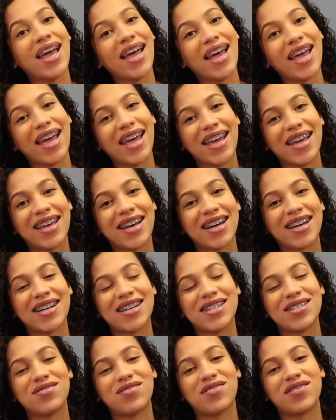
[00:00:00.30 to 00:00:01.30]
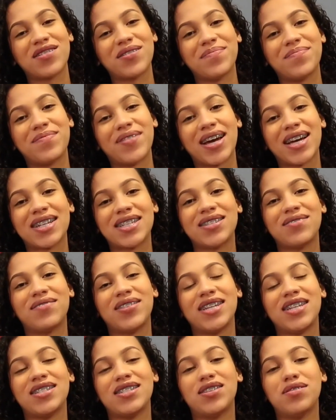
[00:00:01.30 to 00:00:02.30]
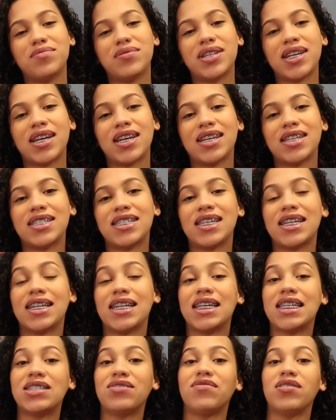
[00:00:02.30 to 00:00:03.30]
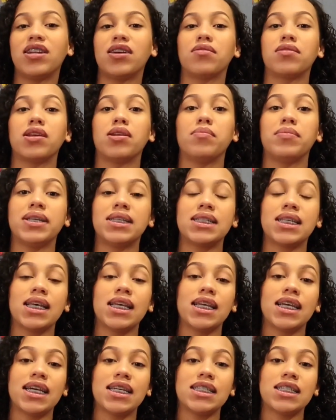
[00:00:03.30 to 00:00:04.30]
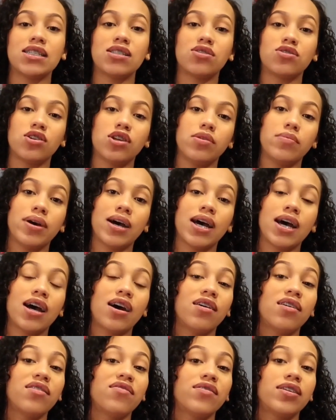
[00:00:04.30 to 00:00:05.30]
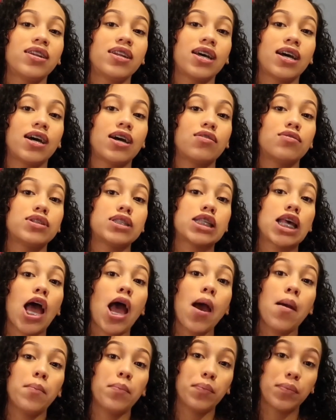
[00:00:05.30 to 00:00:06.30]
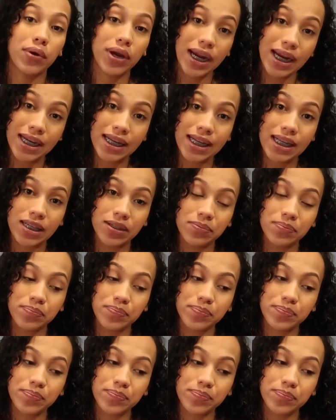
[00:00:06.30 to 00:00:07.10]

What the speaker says: Hey guys, welcome back to my YouTube channel. In today's video I'm going to be telling you guys a story about how I found out I was pregnant.